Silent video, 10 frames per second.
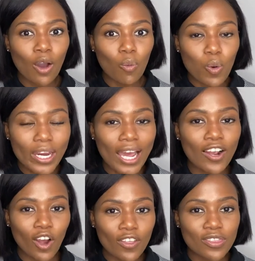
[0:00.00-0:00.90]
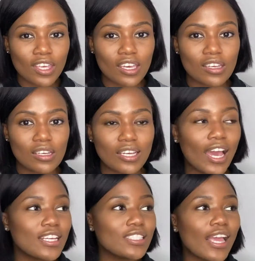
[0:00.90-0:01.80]
when i got there
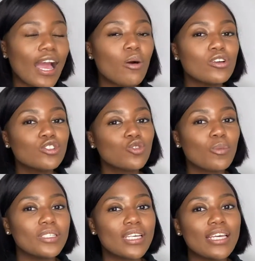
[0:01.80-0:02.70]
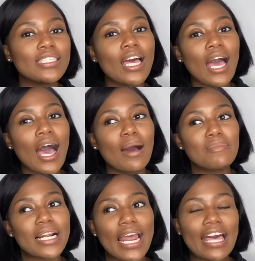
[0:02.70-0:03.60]
guys like i was traumatized i'm
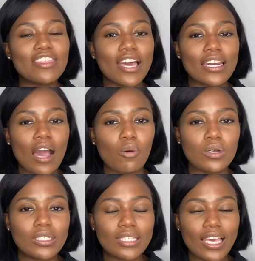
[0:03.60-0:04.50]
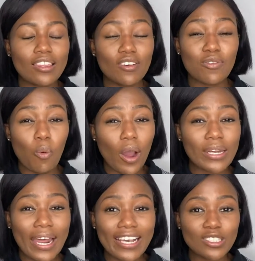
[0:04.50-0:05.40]
glad that i was staying there for one
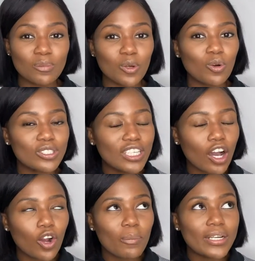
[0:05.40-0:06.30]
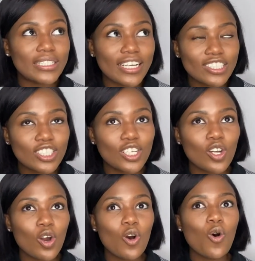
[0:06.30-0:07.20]
night because the
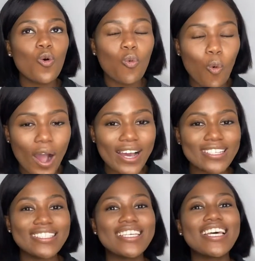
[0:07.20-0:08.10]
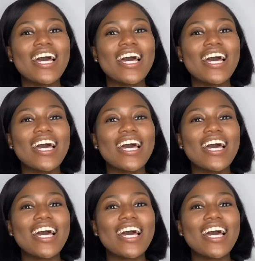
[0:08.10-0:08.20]
accommodation was